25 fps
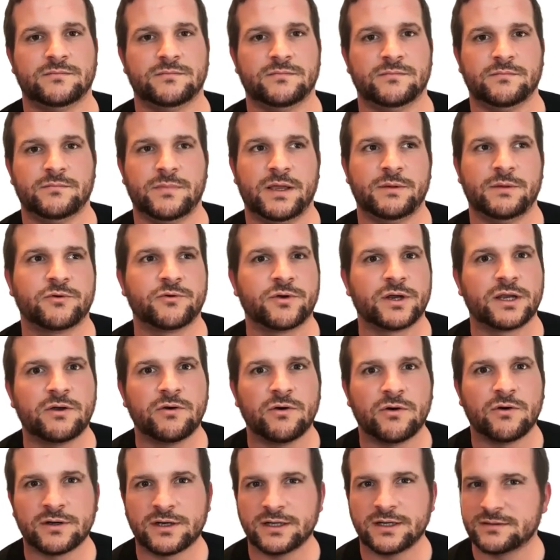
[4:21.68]
maybe
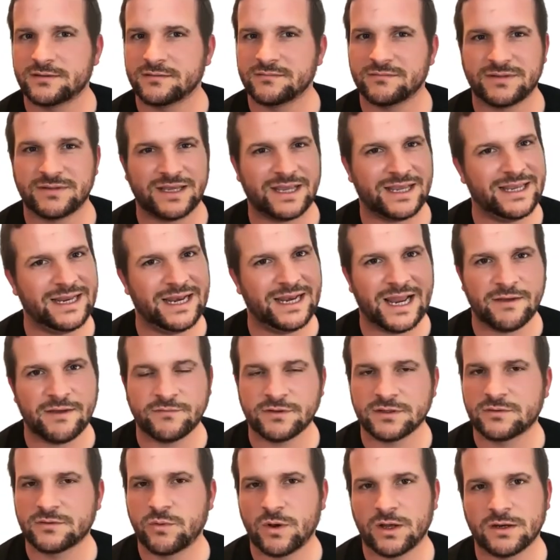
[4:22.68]
recorded
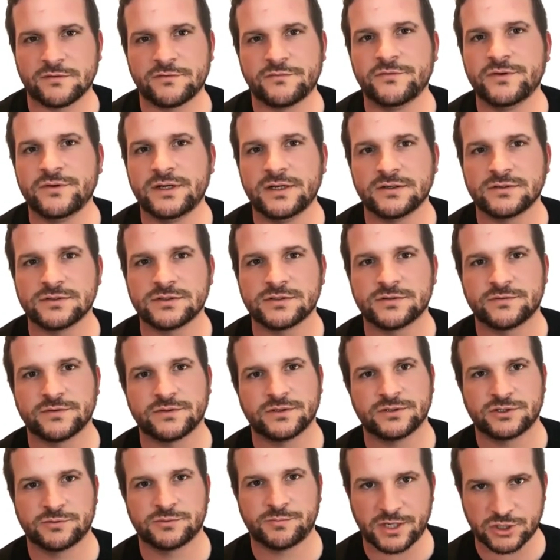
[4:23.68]
11, 12 videos,
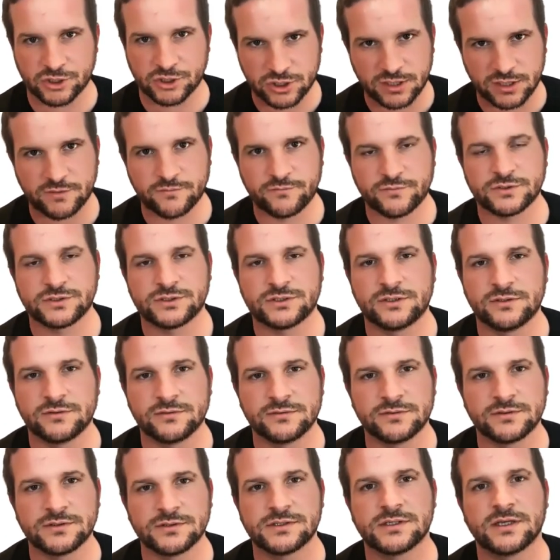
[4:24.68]
especially for
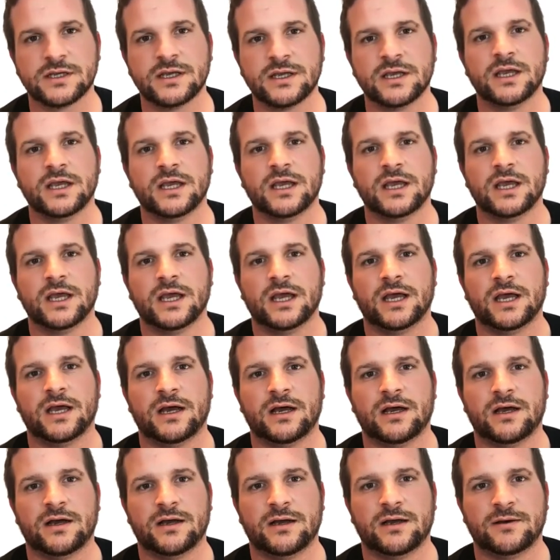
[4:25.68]
students,
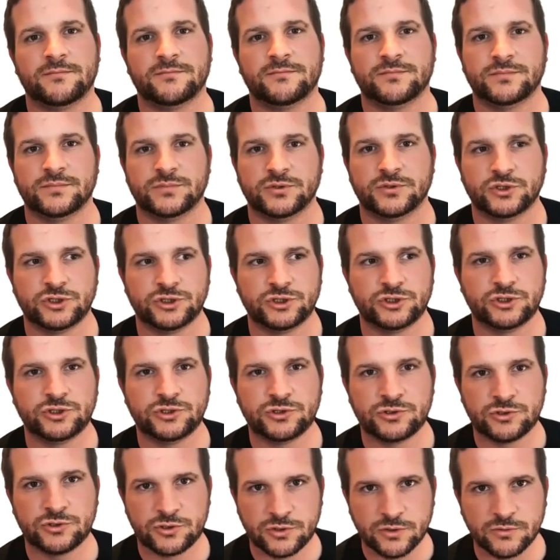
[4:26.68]

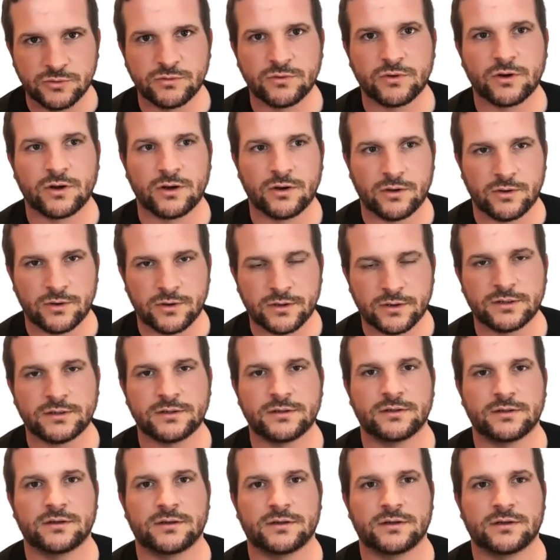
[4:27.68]
to
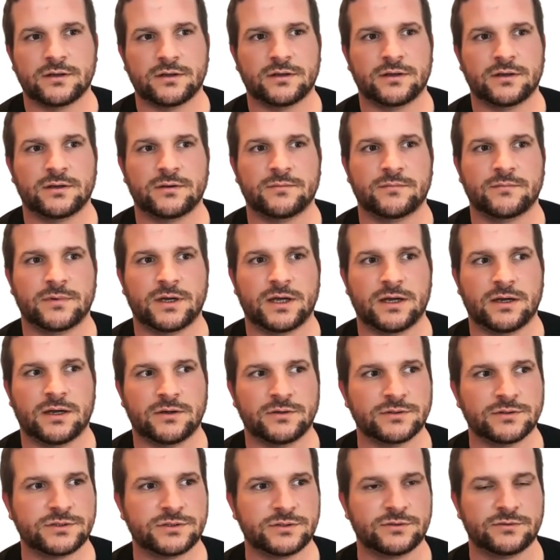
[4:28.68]
learn
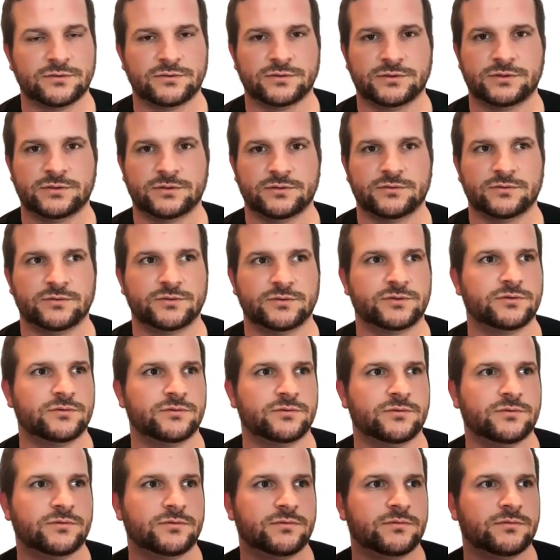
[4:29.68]
how
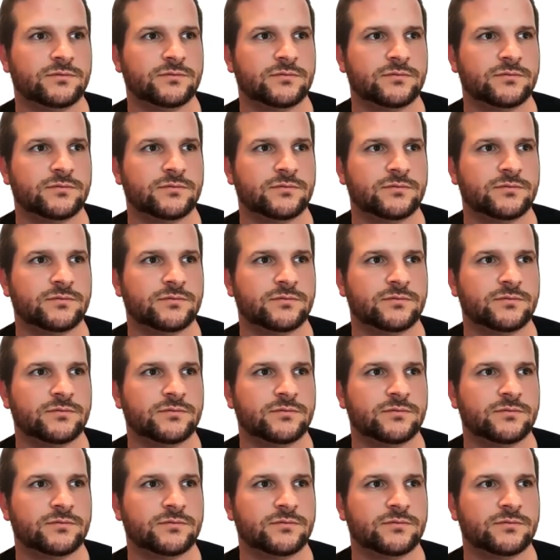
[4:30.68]
to